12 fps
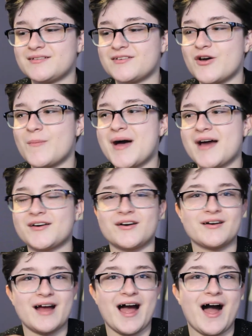no
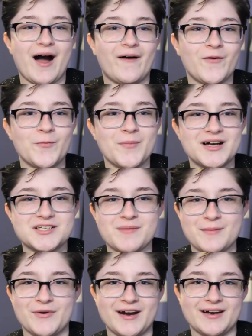matter how much
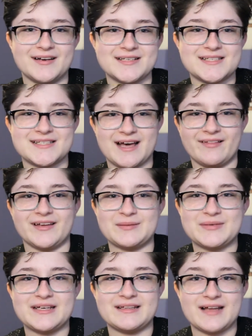my brain is
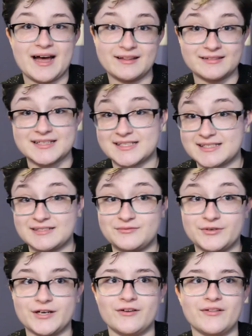telling me that this
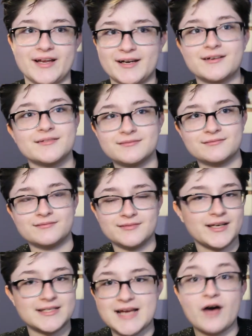isn't real, like,
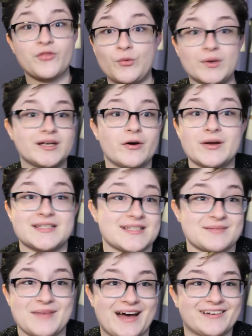it's out the window. It
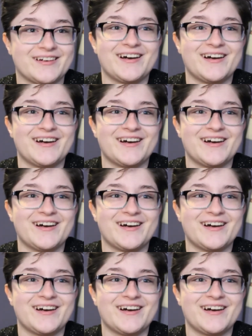doesn't matter.